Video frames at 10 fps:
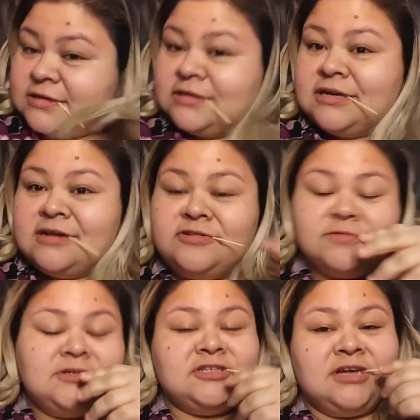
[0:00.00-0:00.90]
Hey guys,
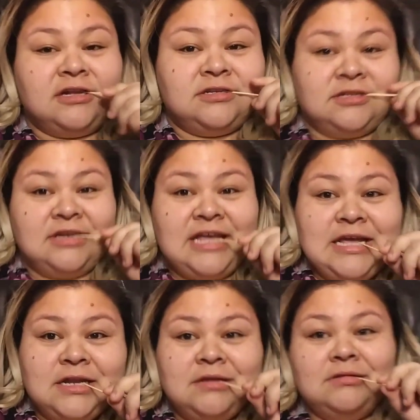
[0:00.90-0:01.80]
so we just got done
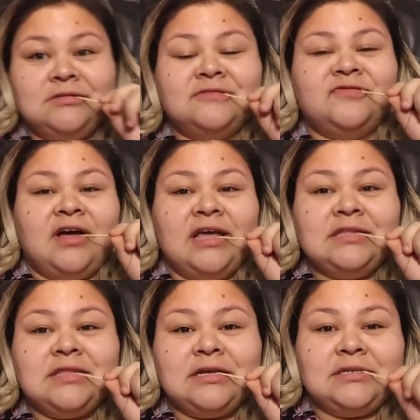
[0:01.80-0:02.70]
eating some
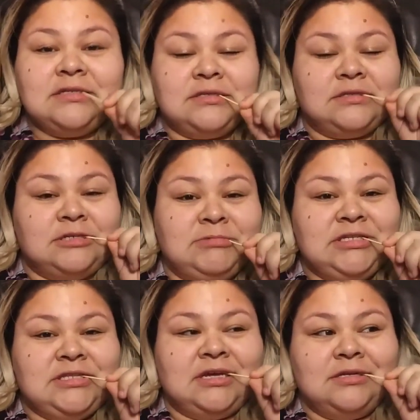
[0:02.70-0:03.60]
fajitas and
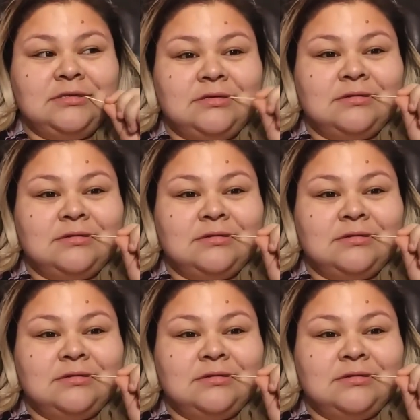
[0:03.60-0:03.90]
tablitas.